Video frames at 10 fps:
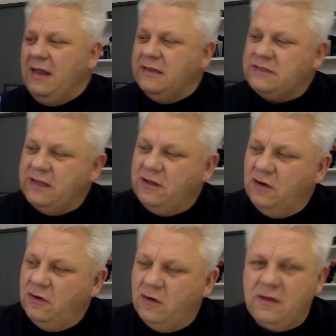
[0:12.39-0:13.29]
Let's take a
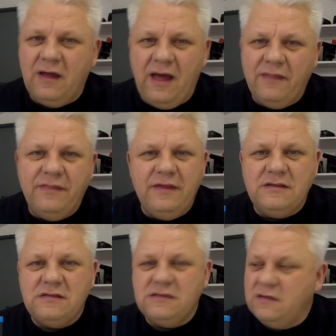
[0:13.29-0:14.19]
look at
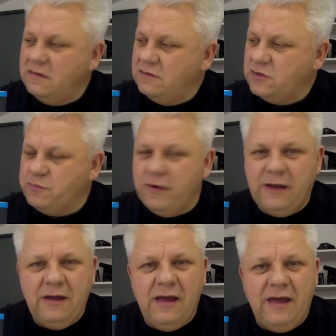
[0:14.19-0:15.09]
this
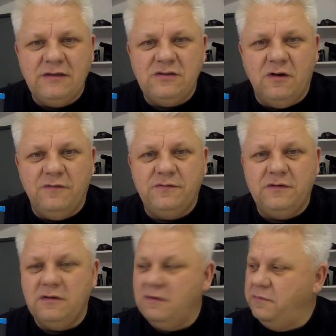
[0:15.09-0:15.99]
spring
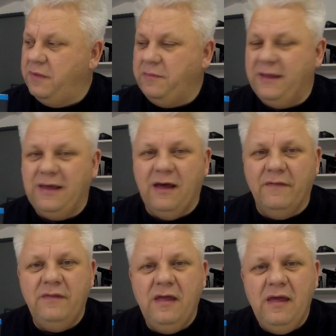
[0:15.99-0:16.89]
airsoft BB
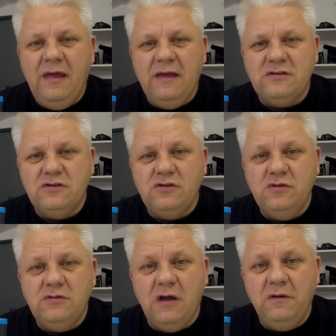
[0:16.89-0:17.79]
gun. It's the
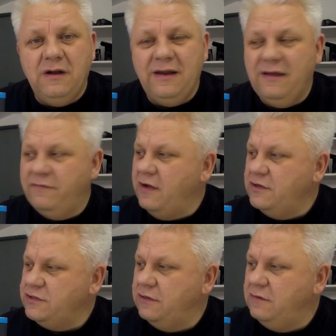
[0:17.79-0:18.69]
two-tone clear
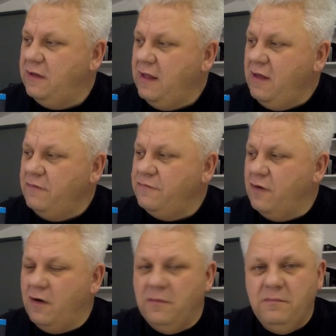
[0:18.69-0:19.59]
version
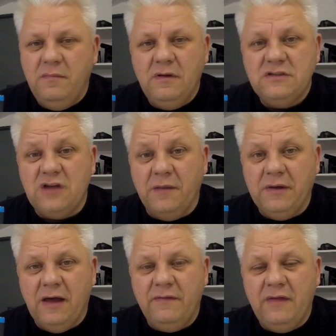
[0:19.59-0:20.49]
from
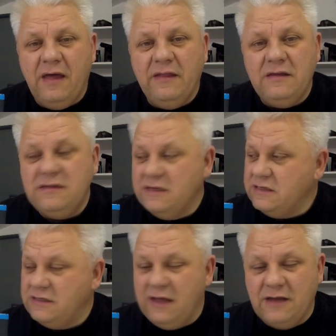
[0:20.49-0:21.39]
Cybergun, and this
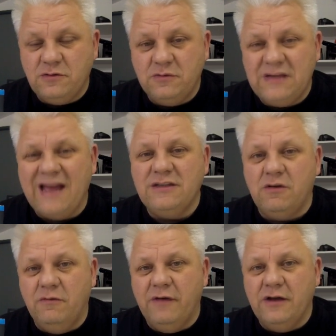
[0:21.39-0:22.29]
is the actual
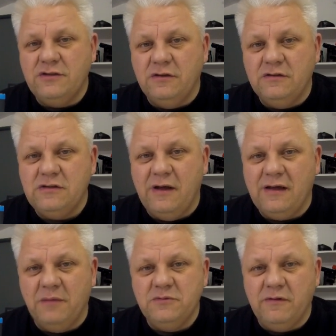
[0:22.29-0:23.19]
tactical version, so it
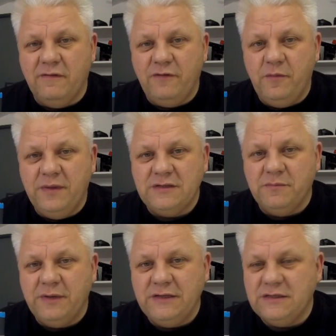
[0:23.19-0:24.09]
comes with a few bits
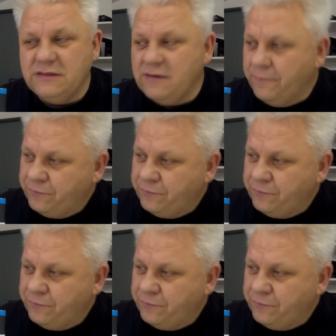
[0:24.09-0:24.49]
and pieces.